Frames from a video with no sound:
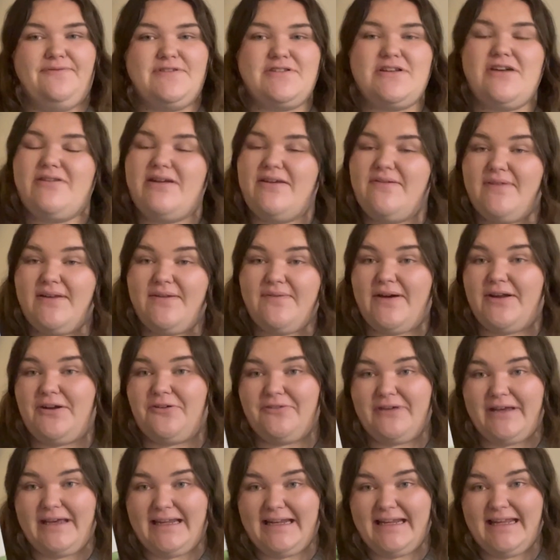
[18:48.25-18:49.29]
So even if I
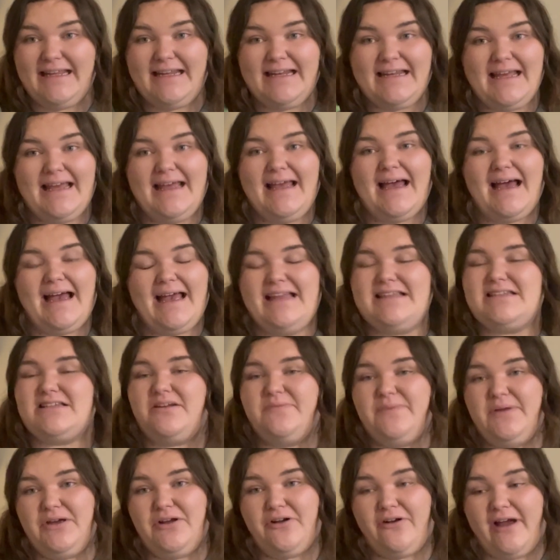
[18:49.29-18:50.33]
don't eat it, it's gonna
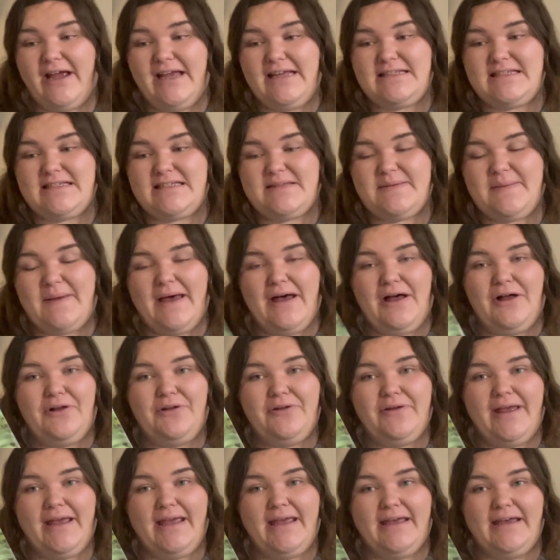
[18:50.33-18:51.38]
be great to
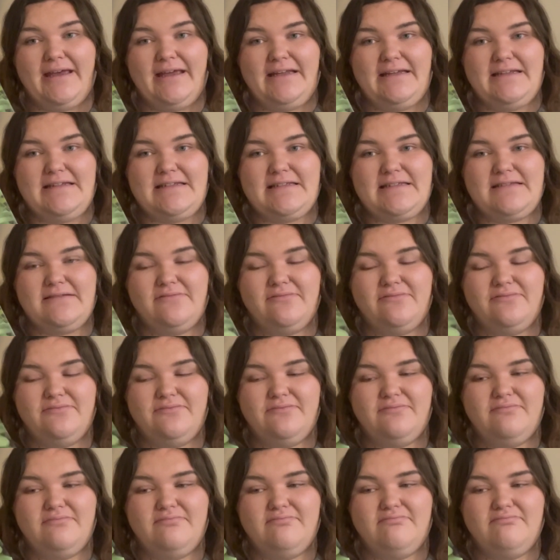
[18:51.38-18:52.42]
smell, and
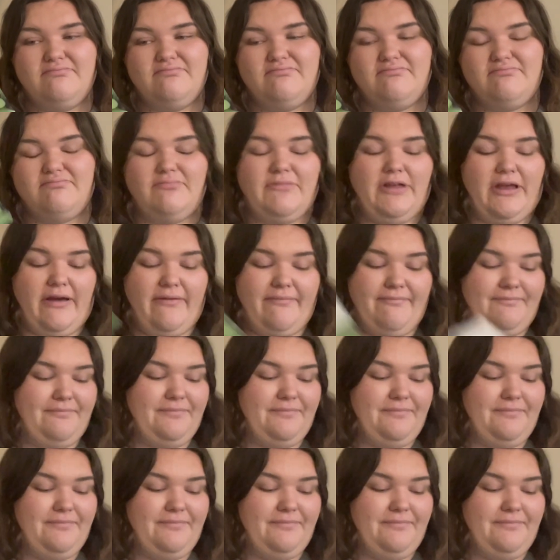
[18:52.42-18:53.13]
yeah.